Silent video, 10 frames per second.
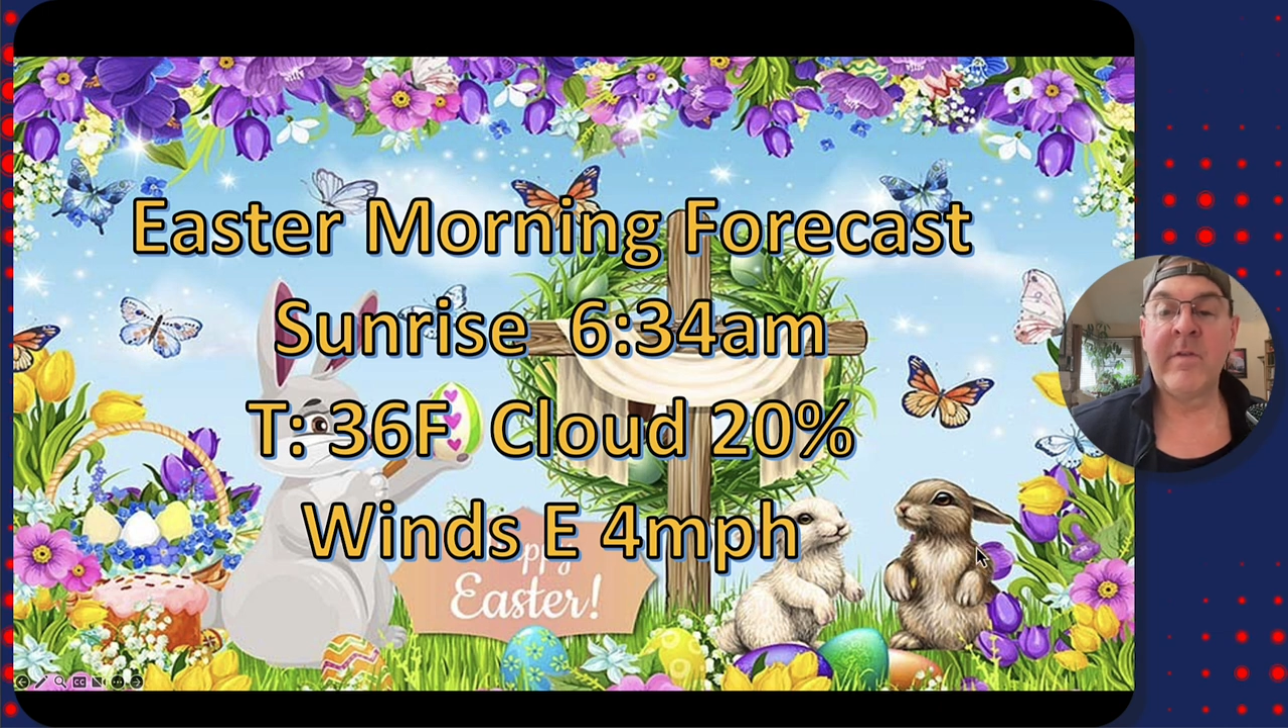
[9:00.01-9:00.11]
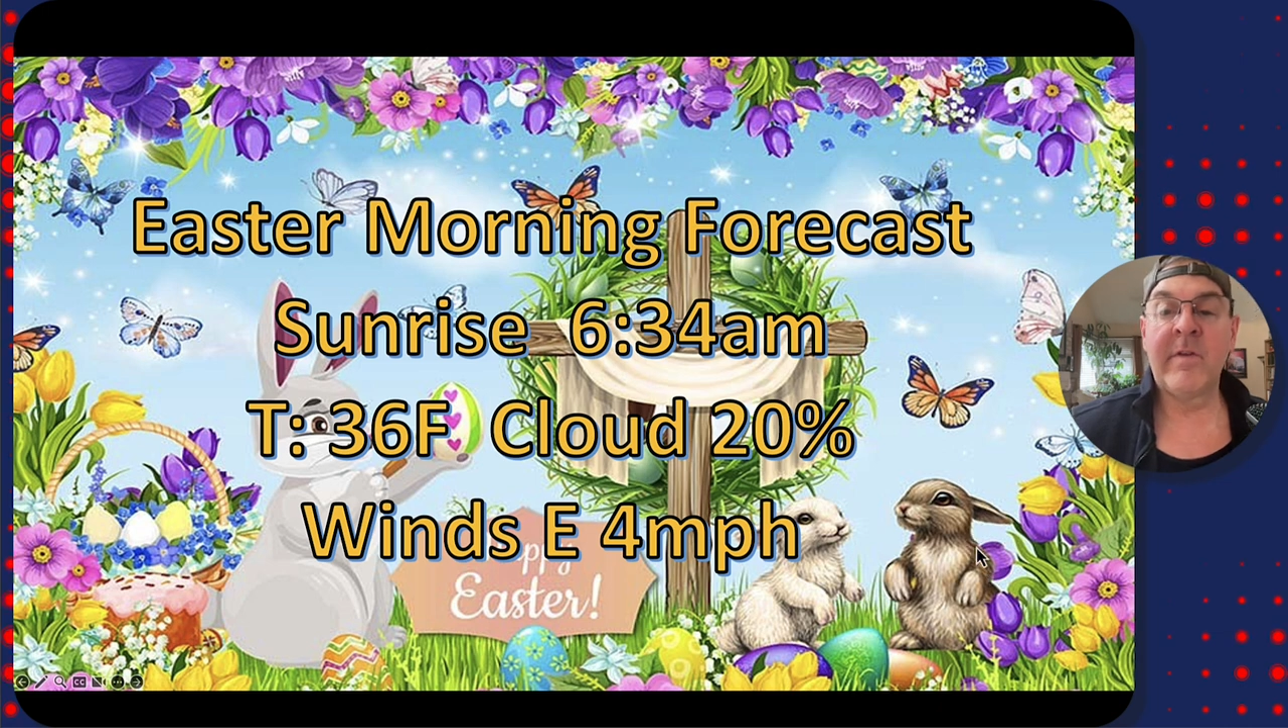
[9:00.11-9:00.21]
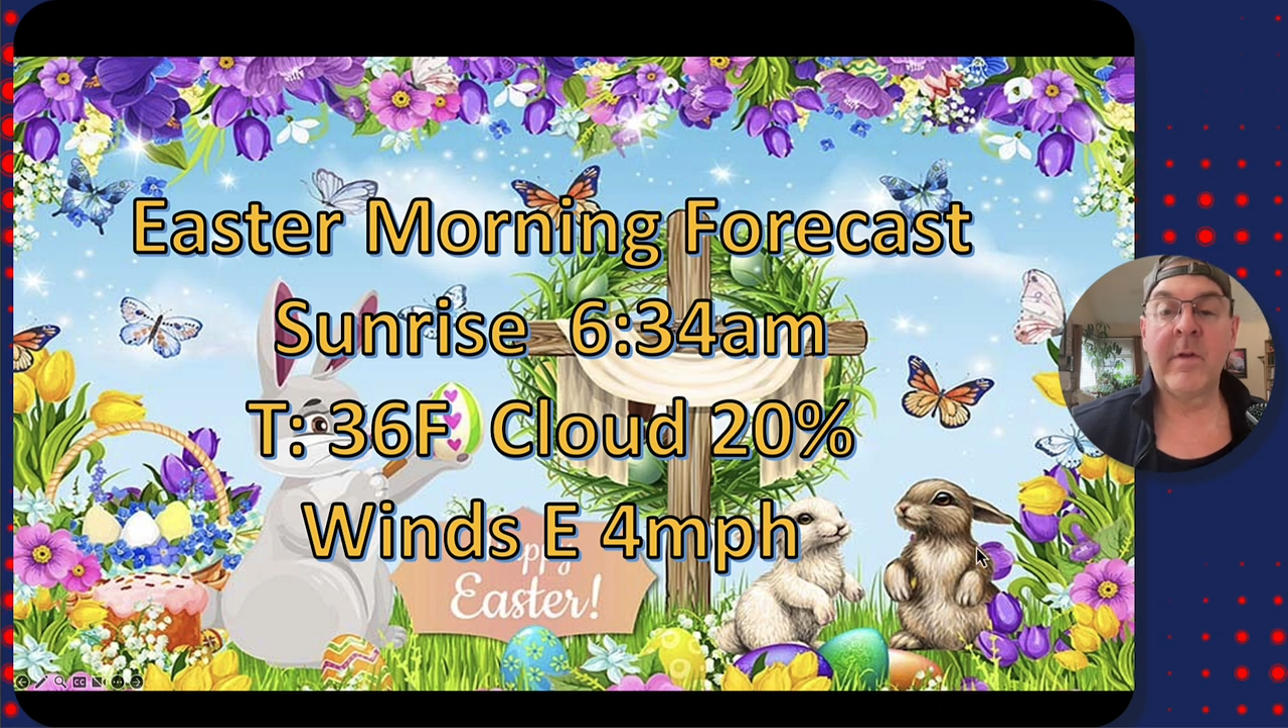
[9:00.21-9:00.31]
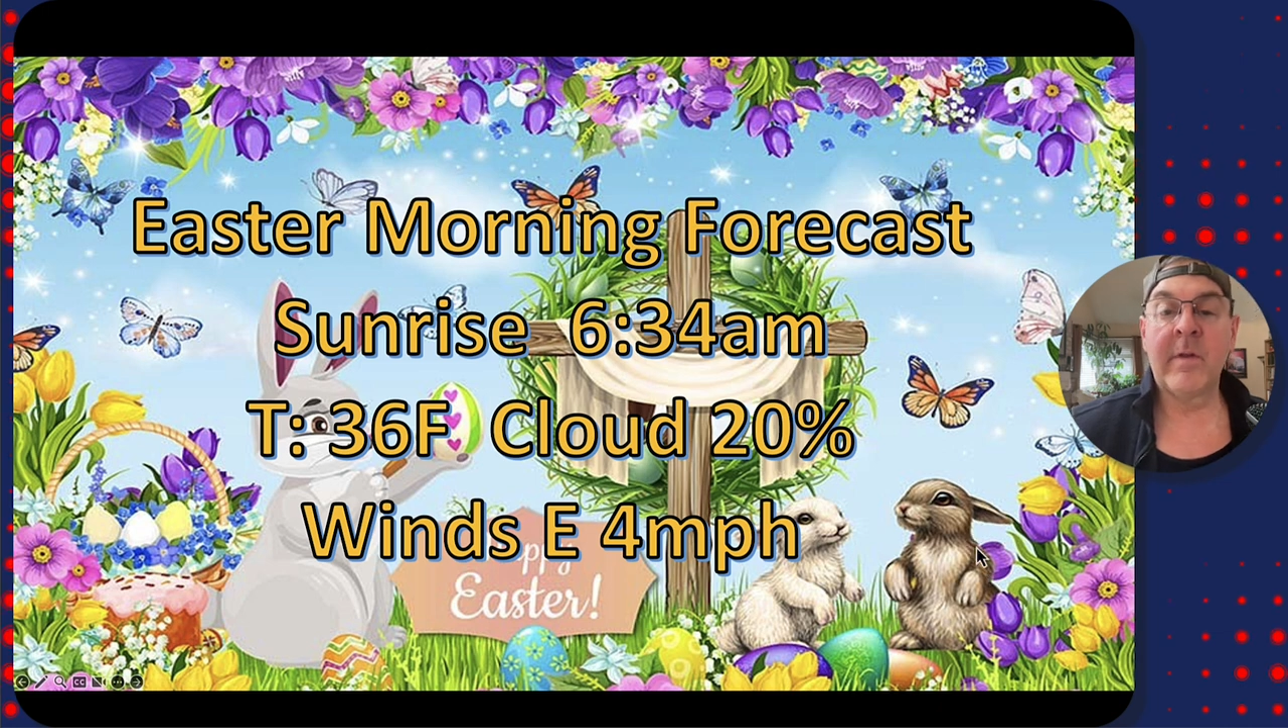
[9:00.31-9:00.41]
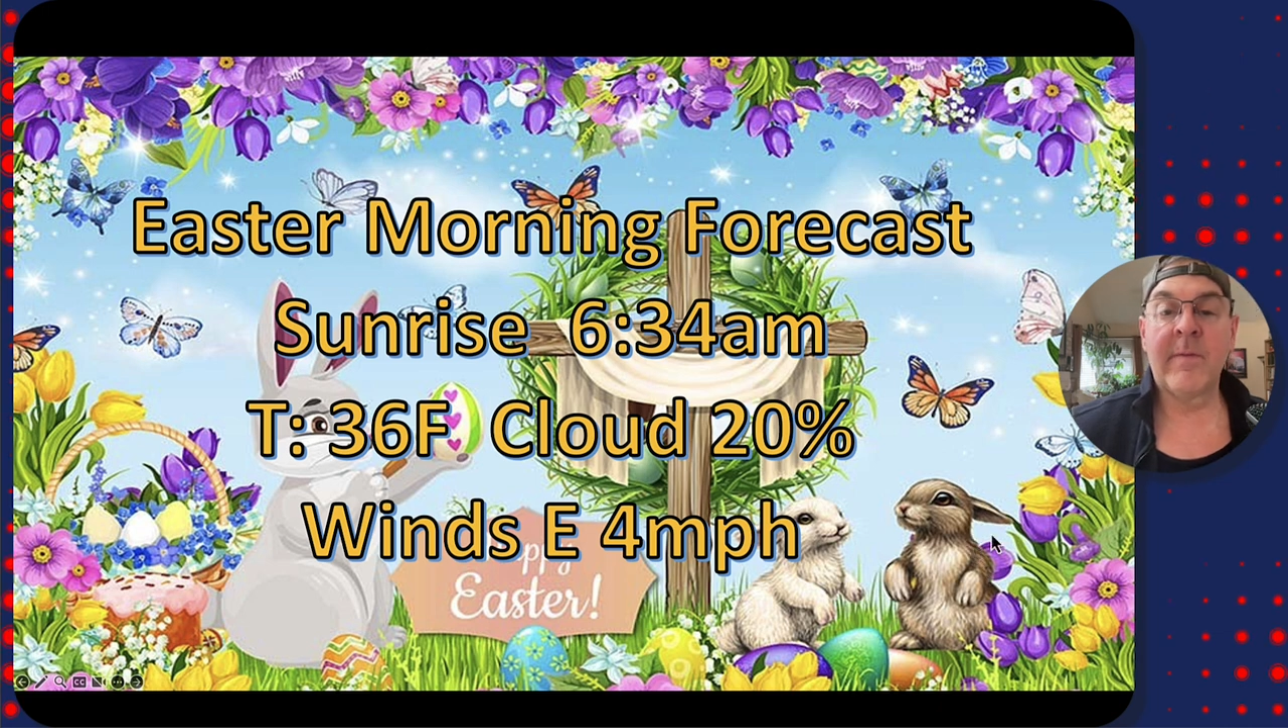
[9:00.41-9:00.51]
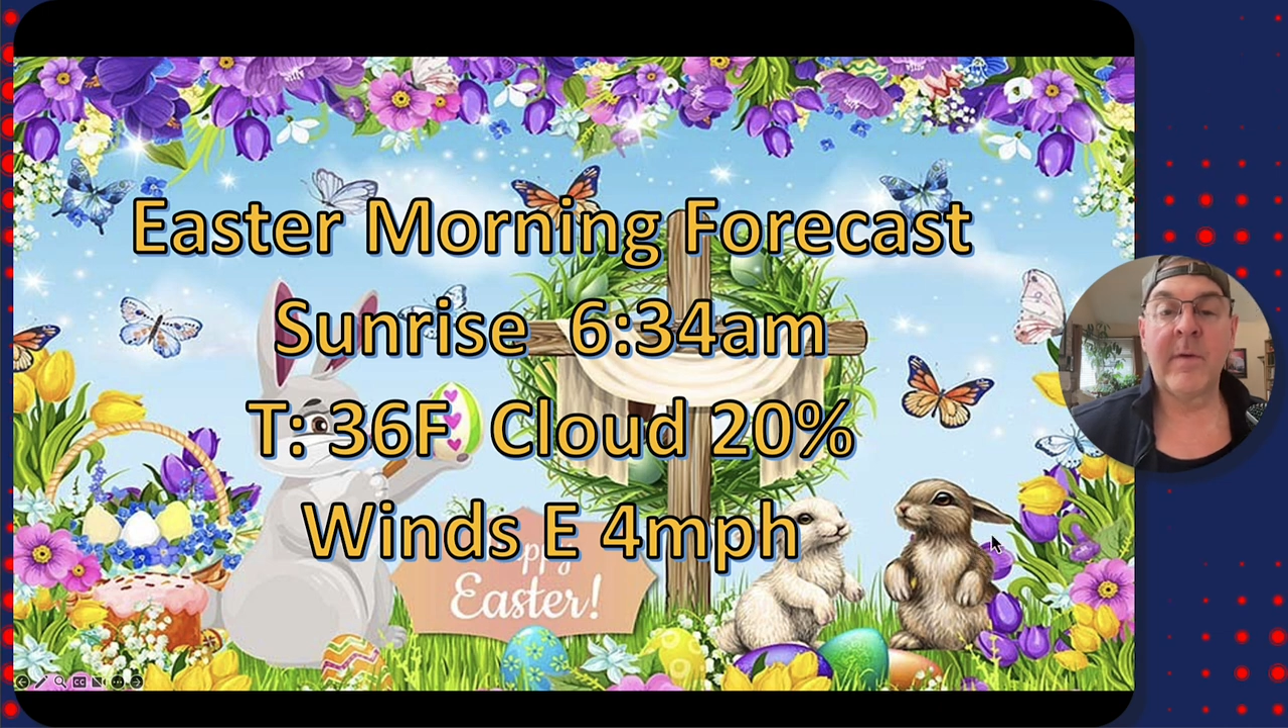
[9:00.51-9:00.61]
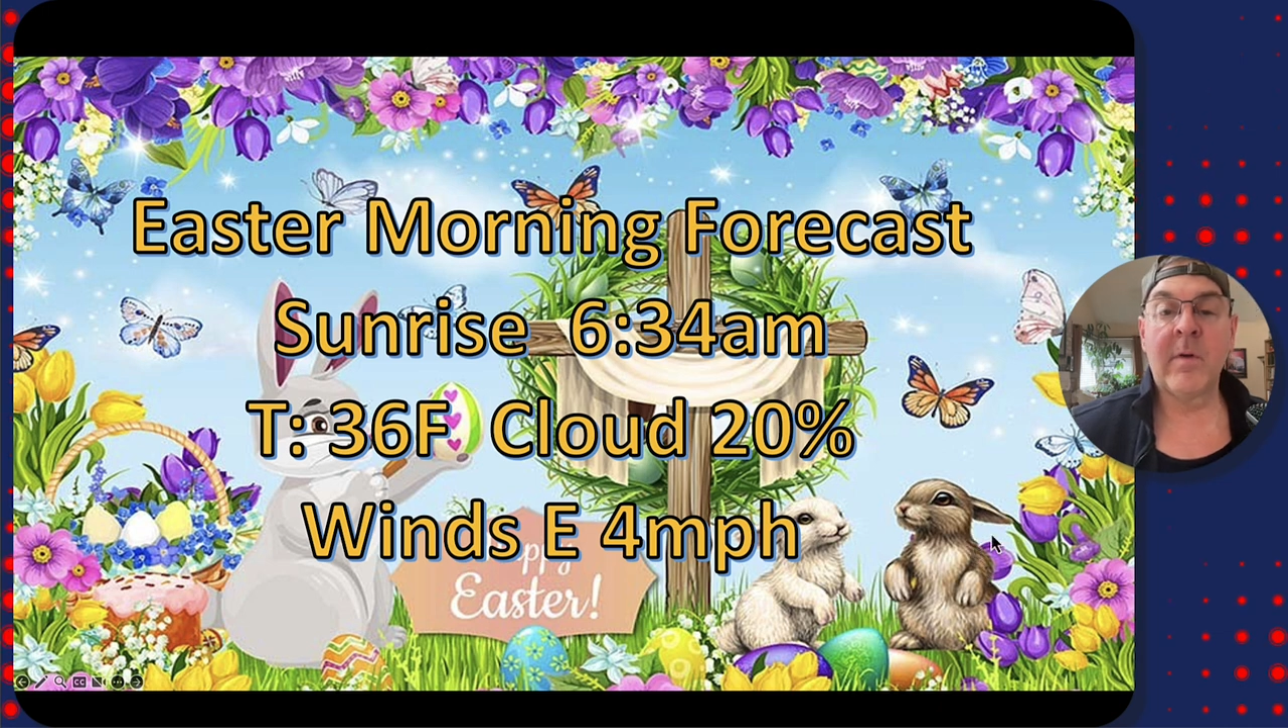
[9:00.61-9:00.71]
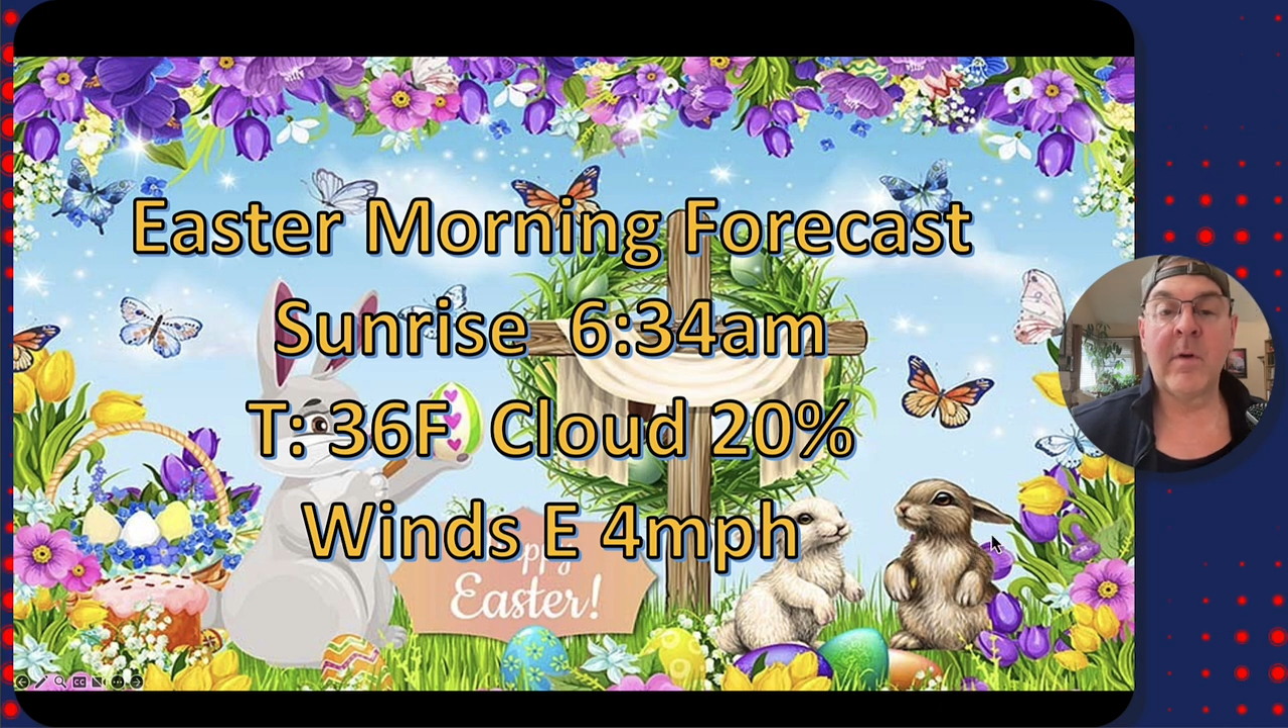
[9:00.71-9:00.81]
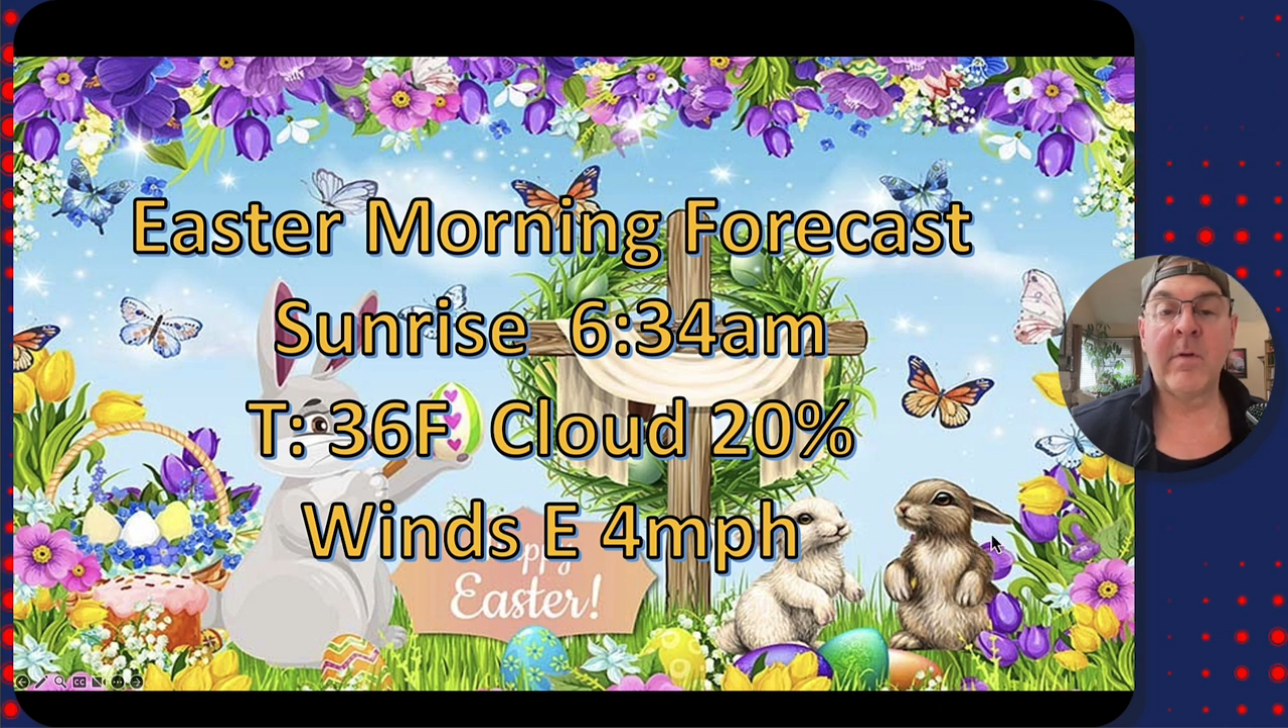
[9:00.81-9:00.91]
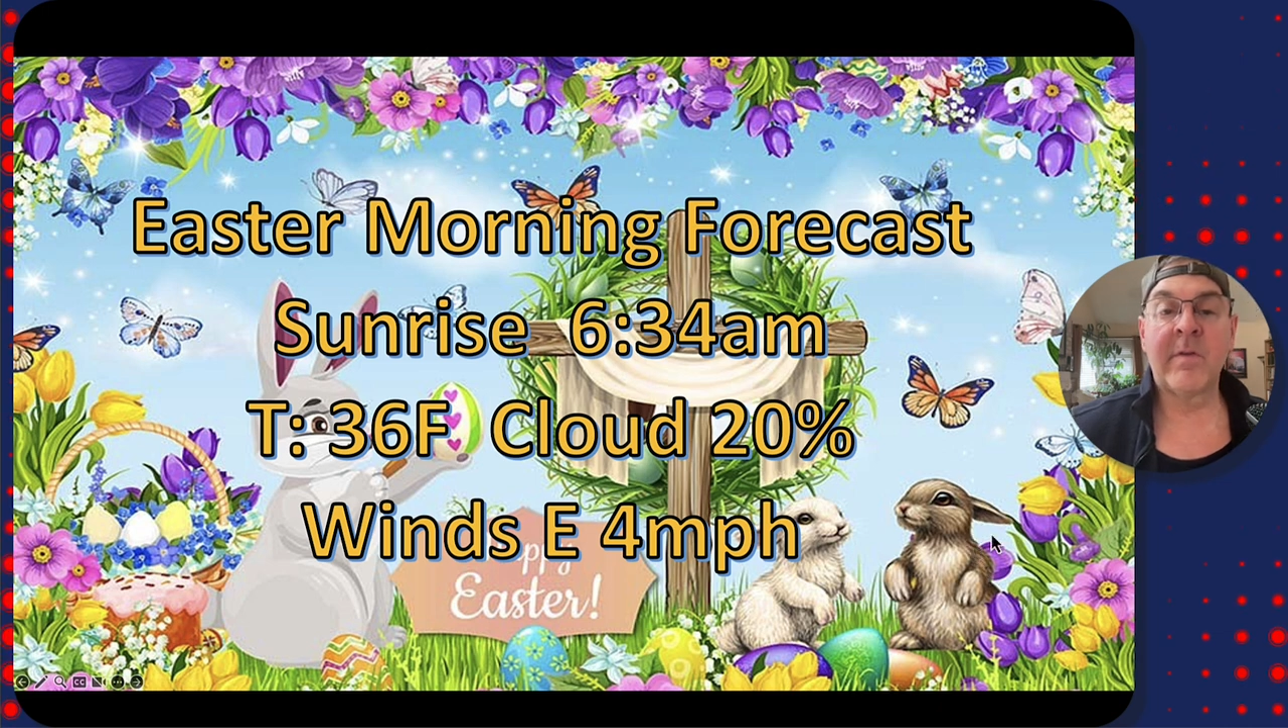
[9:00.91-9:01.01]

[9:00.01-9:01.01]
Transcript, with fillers: chill if you're going to a